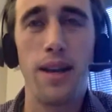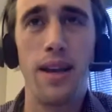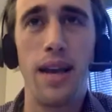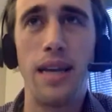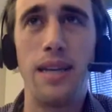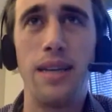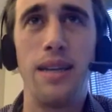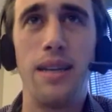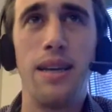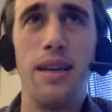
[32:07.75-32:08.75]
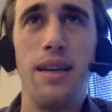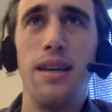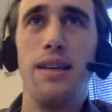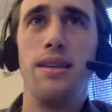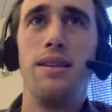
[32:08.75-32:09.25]
And
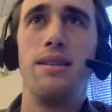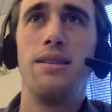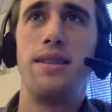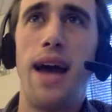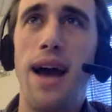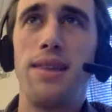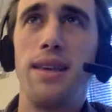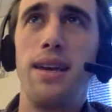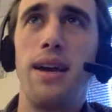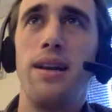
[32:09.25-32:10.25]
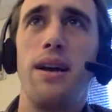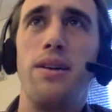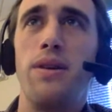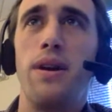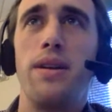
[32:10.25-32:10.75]
sadly, I
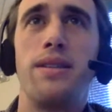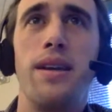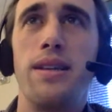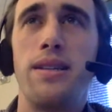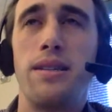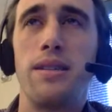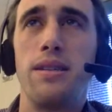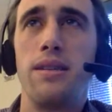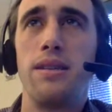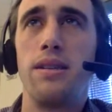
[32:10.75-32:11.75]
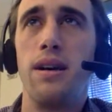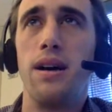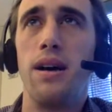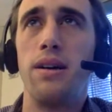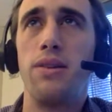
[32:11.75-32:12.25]
don't know how to say this
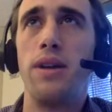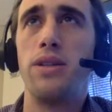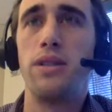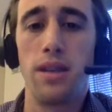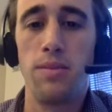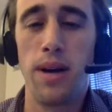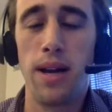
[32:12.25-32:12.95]
graciously, but